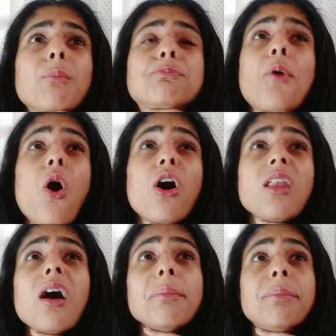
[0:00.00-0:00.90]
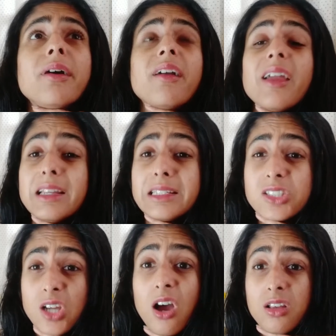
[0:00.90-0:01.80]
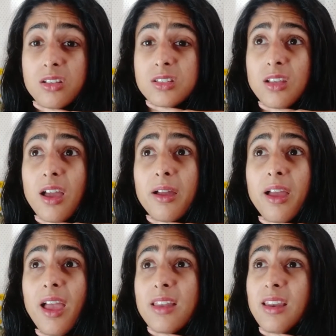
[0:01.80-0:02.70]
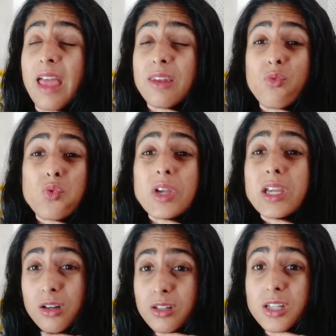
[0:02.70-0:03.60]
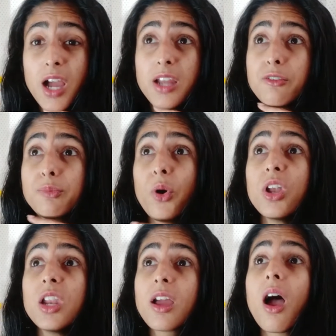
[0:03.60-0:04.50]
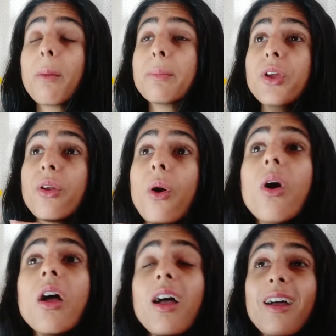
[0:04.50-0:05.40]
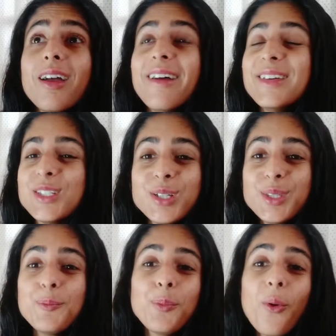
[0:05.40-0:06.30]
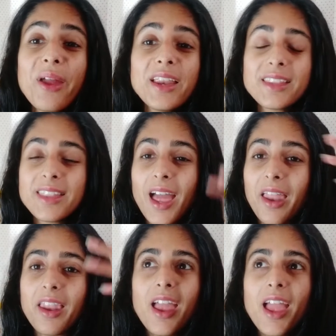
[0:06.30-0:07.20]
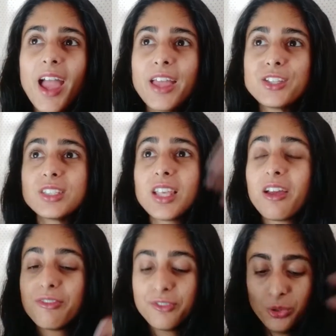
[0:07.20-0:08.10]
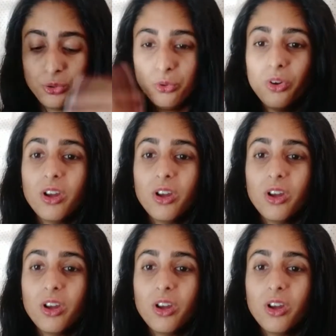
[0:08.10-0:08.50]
ball up it does, and a weird kind of balling up, you know, to the point that I just have to